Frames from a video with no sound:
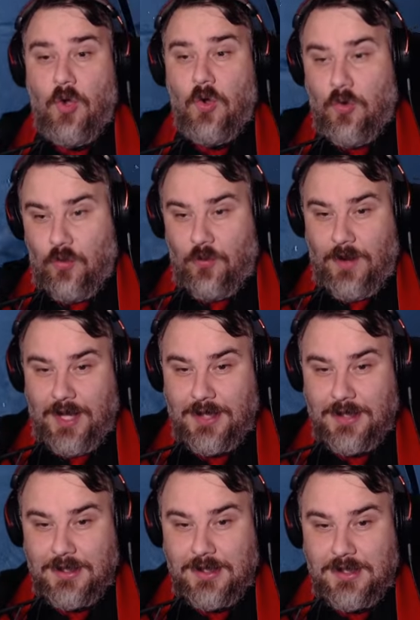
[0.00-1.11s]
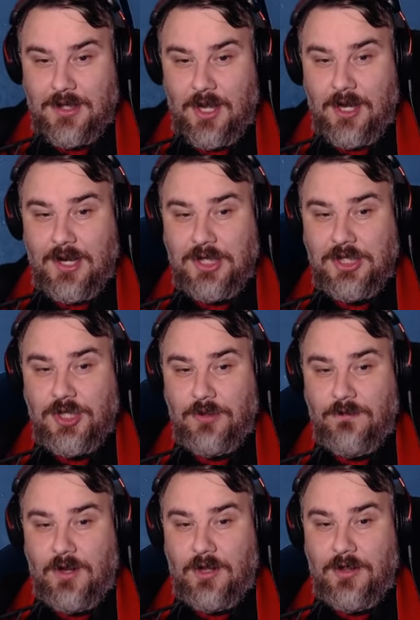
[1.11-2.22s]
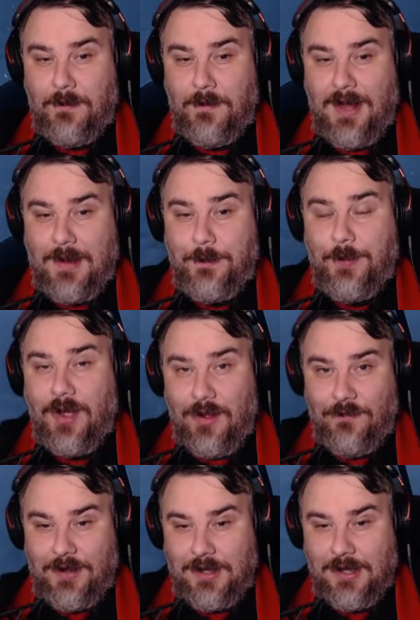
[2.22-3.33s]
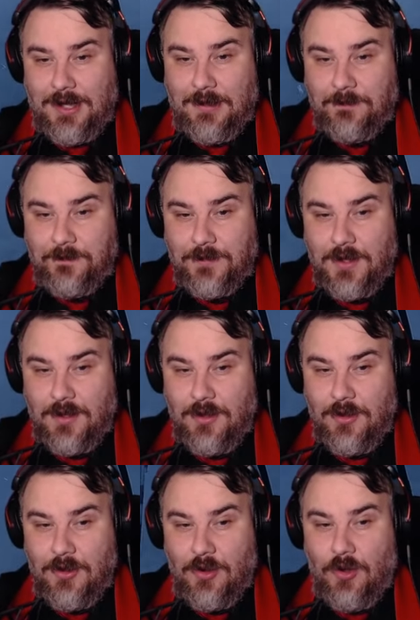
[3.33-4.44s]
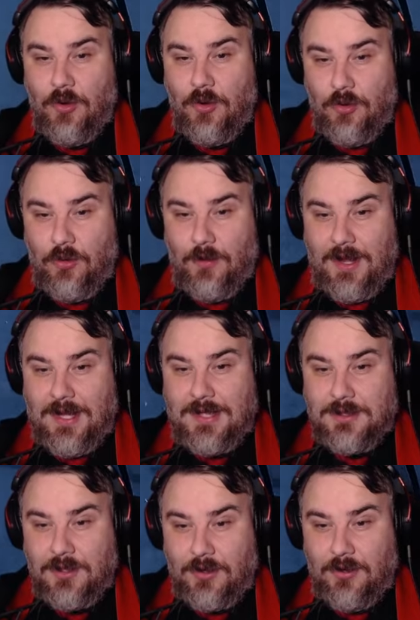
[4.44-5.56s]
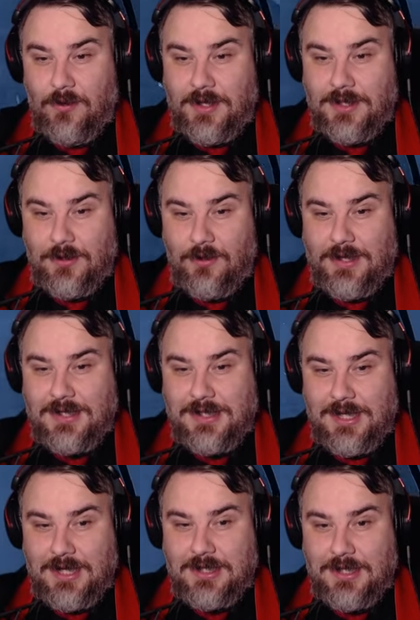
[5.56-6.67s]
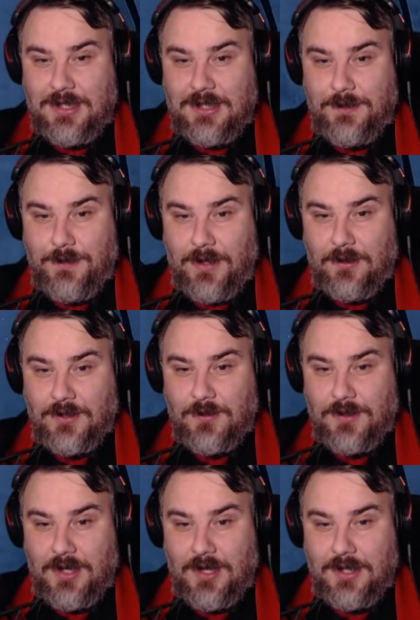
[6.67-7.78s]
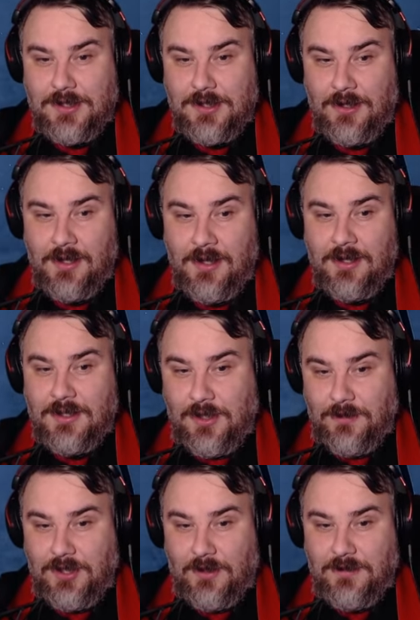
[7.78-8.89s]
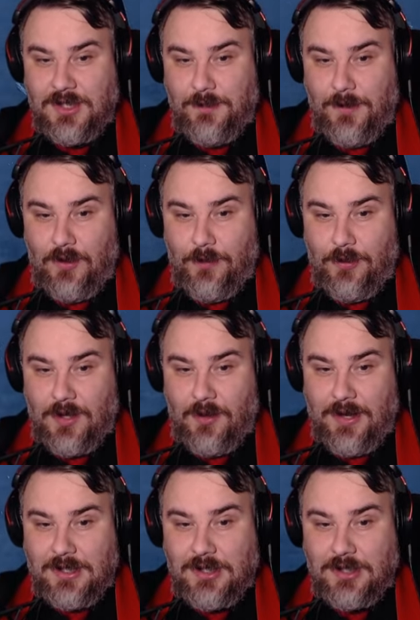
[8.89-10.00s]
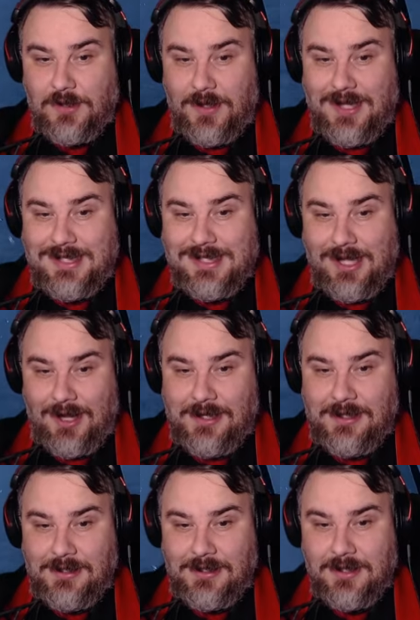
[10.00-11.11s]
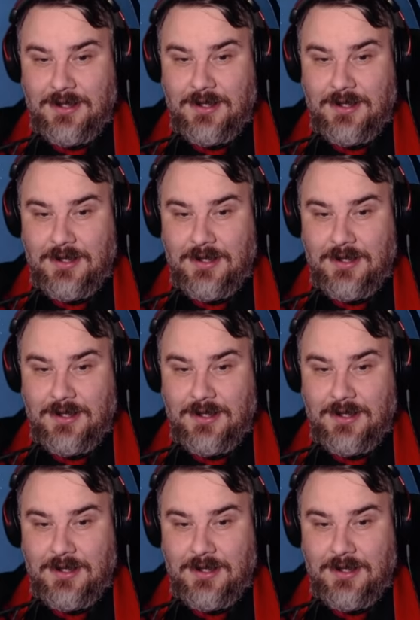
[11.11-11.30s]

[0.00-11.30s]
Always, unless you've learned the map perfectly, always stick to these poles with the lights on. Sometimes there's multiple directions, but there's signs